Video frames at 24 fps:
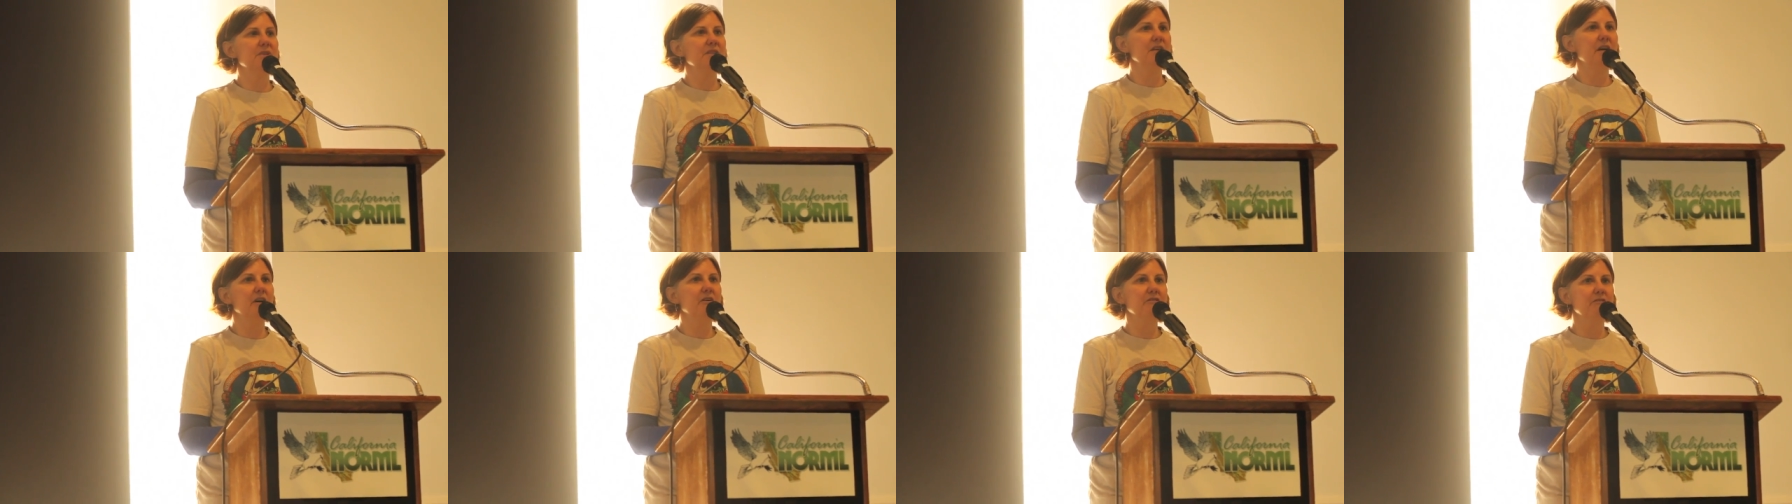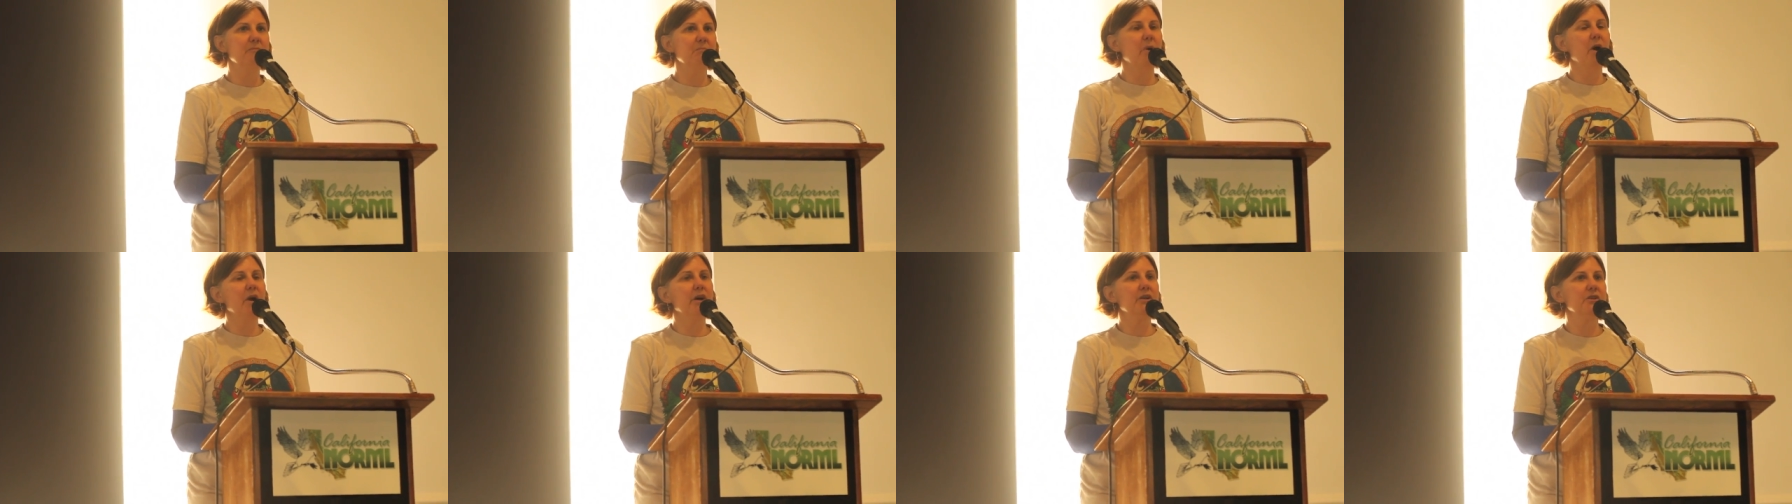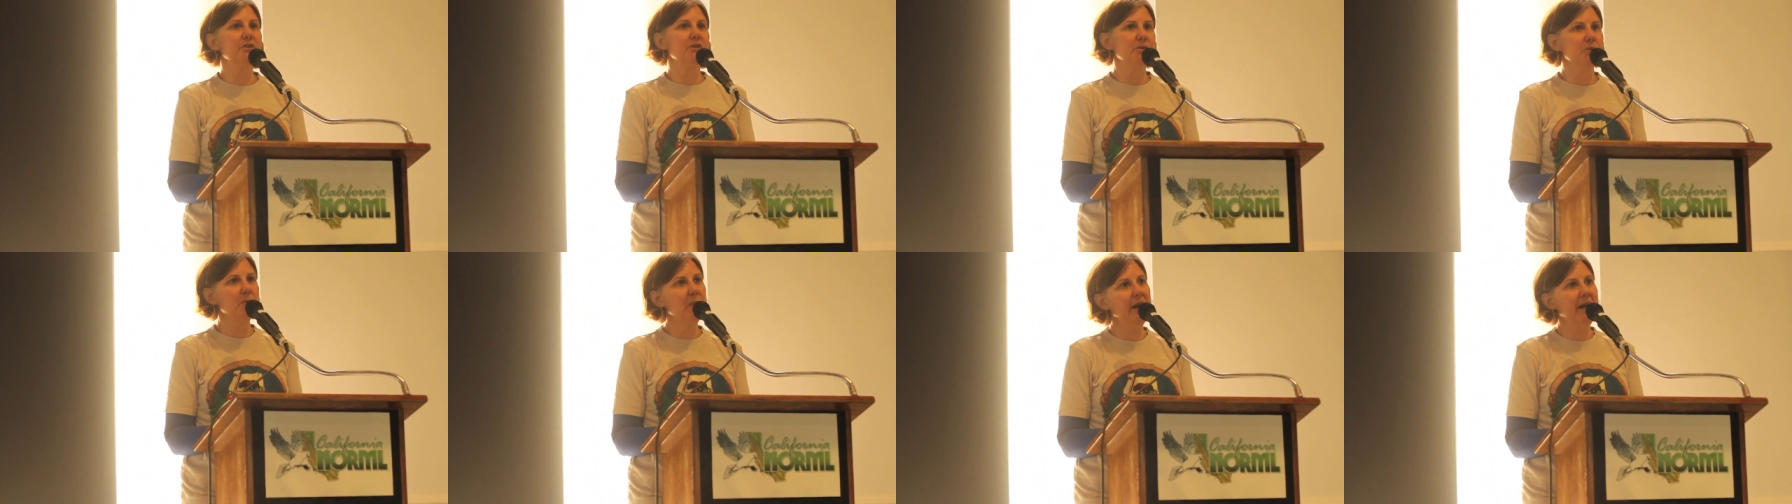himself
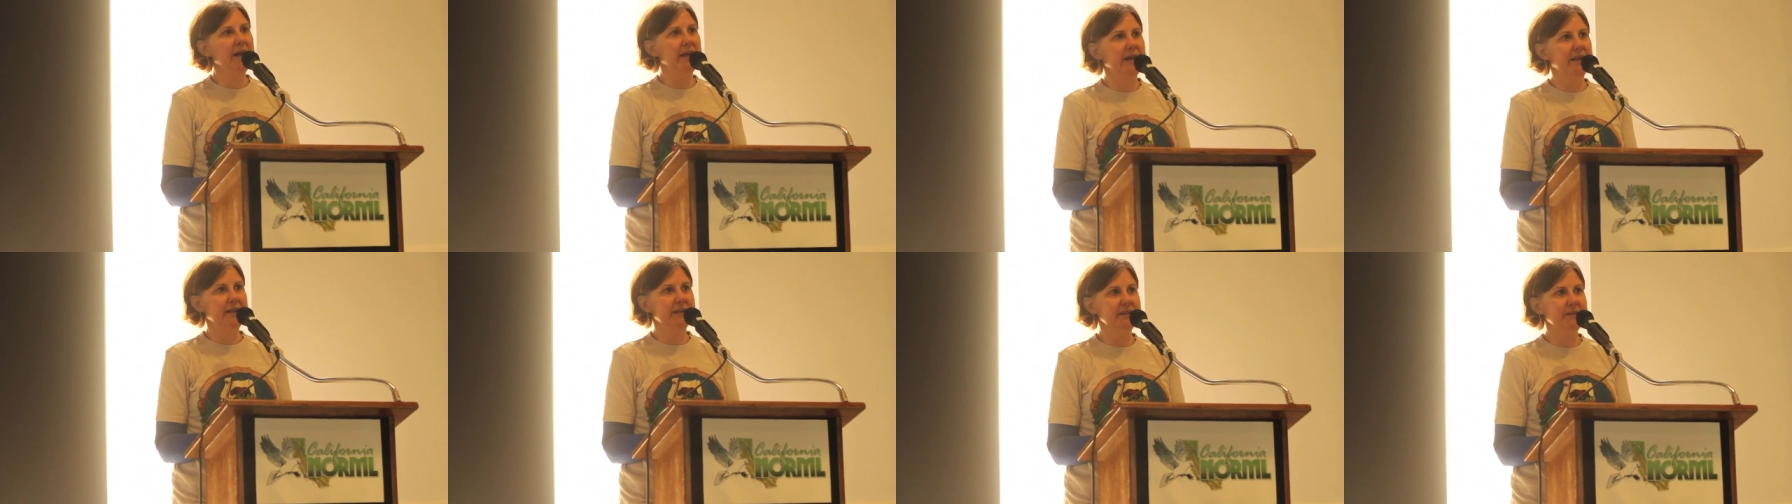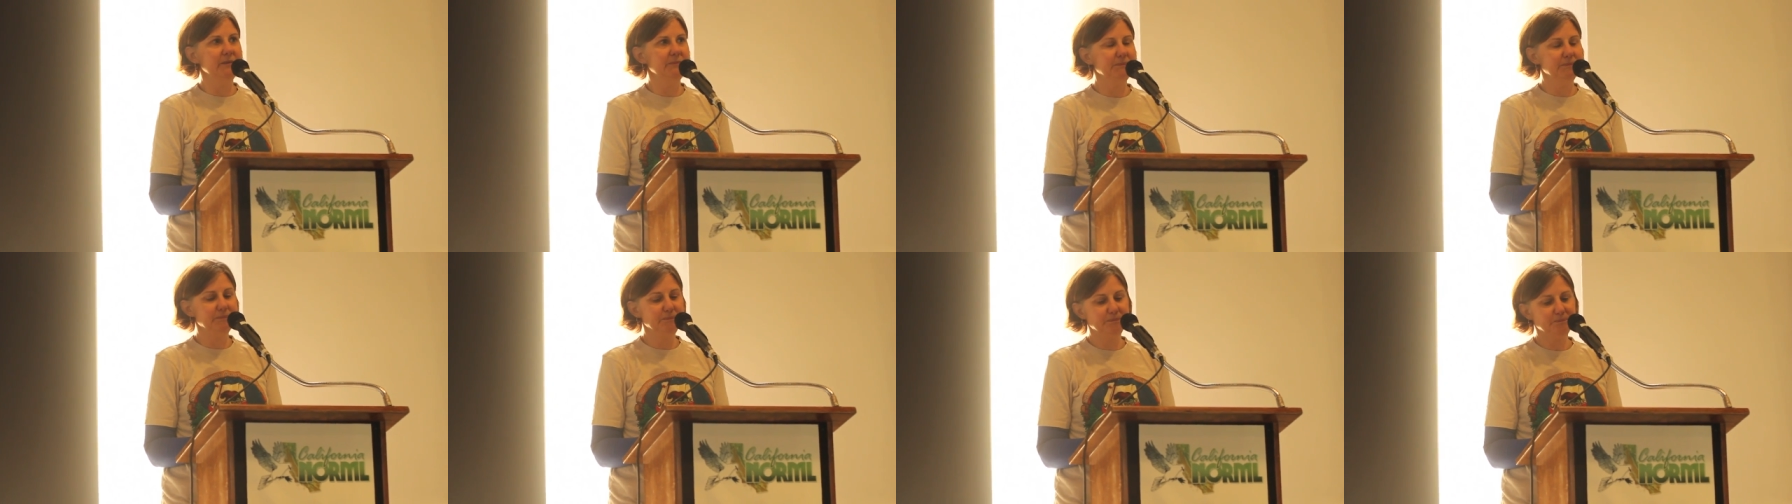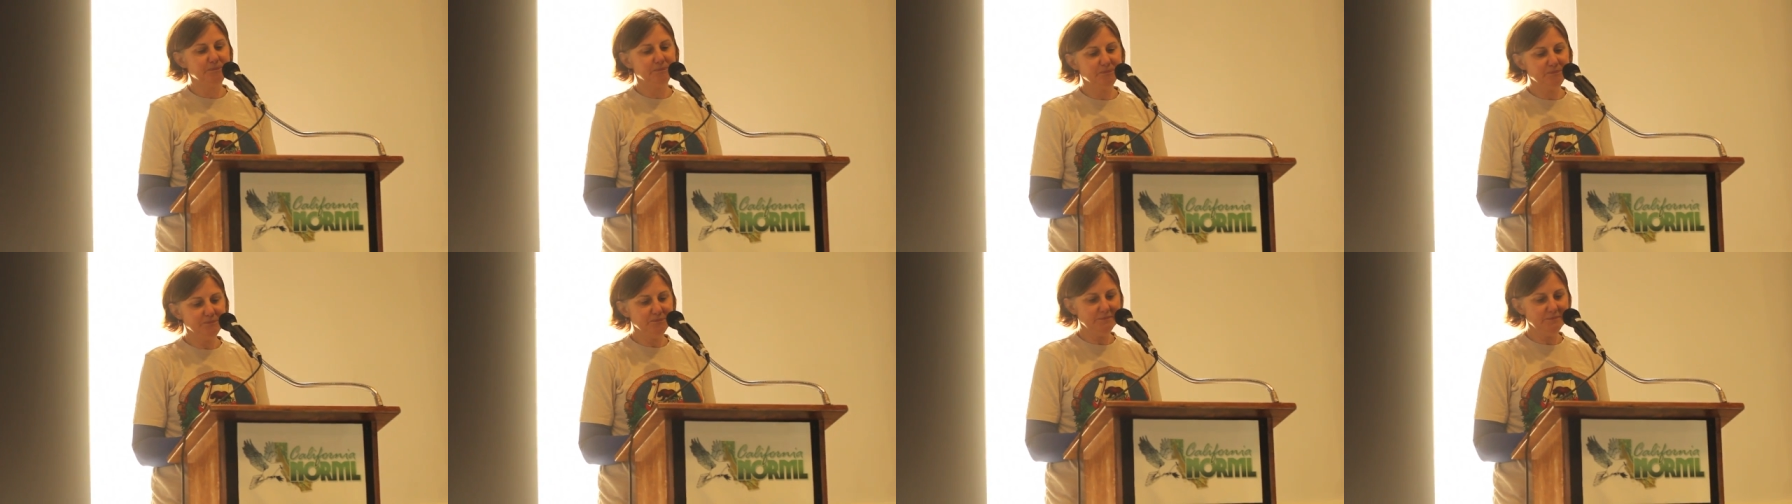Mark Twain.